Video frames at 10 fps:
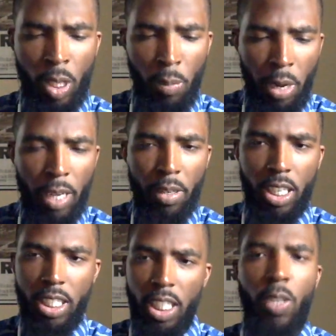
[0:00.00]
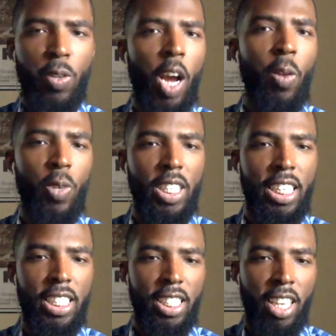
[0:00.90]
But continuing on with
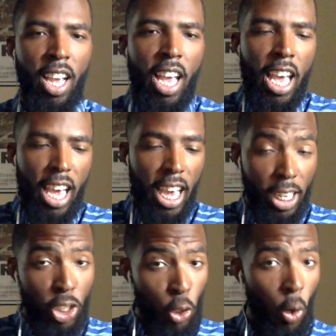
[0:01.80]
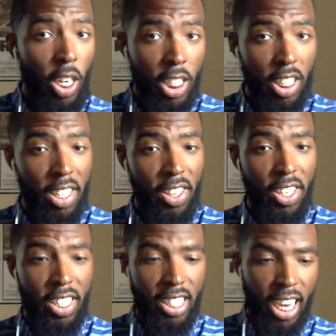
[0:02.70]
this, in Georgia,
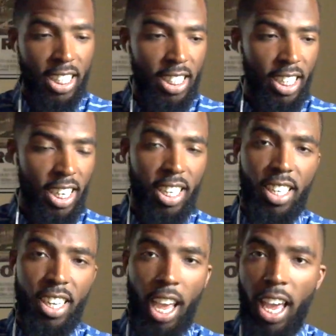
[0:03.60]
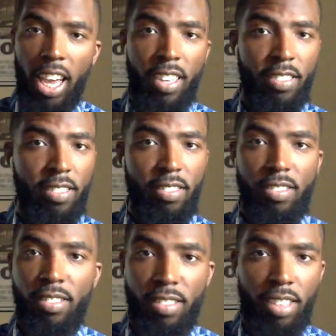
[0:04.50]
there's actually a
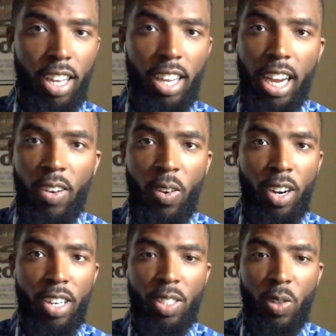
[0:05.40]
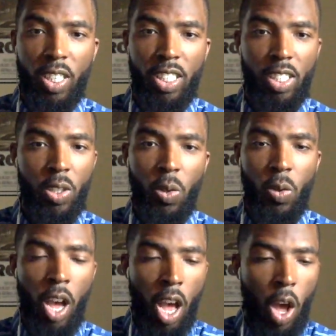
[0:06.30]
lot going on as well, too.